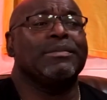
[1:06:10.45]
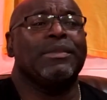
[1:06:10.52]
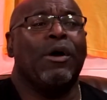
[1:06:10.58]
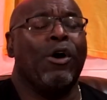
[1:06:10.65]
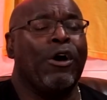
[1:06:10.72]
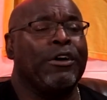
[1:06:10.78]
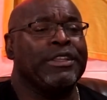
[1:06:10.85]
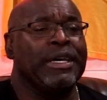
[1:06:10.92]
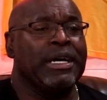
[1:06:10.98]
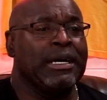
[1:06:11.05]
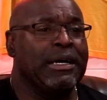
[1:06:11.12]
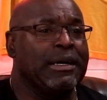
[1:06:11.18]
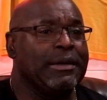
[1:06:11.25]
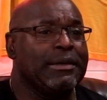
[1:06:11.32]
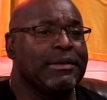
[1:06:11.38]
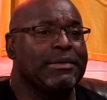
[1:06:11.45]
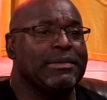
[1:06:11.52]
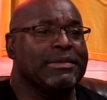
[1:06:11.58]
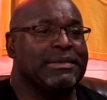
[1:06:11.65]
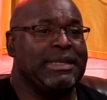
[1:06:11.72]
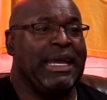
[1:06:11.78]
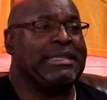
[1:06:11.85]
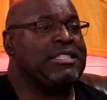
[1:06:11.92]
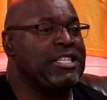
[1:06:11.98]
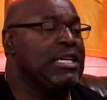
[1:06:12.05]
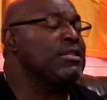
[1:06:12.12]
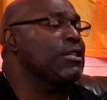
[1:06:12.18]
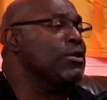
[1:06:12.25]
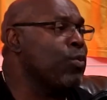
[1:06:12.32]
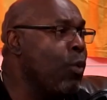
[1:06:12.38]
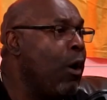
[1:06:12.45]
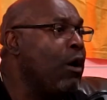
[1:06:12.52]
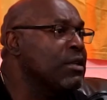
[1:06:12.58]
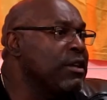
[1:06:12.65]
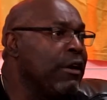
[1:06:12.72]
or that Jesus walked